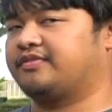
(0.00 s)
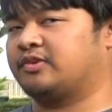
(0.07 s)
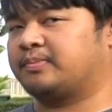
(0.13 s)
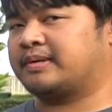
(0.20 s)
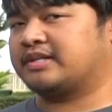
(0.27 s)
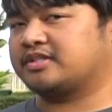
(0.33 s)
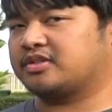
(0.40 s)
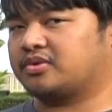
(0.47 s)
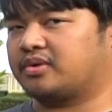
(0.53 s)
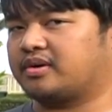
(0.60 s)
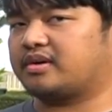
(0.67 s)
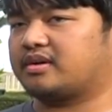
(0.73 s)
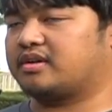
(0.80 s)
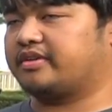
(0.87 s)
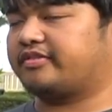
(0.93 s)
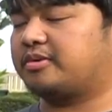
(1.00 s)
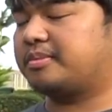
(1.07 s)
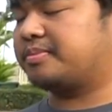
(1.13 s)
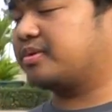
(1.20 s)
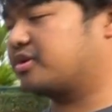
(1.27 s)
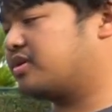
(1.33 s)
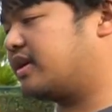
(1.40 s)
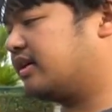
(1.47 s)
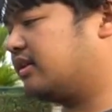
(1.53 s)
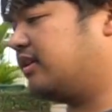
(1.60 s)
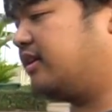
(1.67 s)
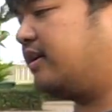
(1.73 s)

foot-pounds of torque if i remember correctly